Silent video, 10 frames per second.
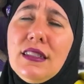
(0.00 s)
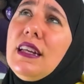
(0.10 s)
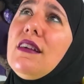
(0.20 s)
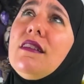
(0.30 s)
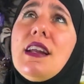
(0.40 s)

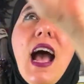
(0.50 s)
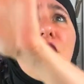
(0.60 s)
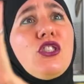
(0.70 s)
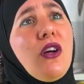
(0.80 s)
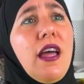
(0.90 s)
Dear
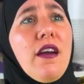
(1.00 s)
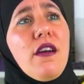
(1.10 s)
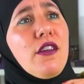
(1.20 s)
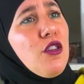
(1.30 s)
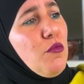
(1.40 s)
natural
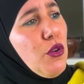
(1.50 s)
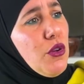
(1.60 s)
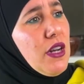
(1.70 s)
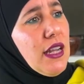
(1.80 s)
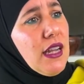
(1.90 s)
hair
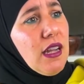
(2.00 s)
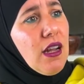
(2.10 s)
community,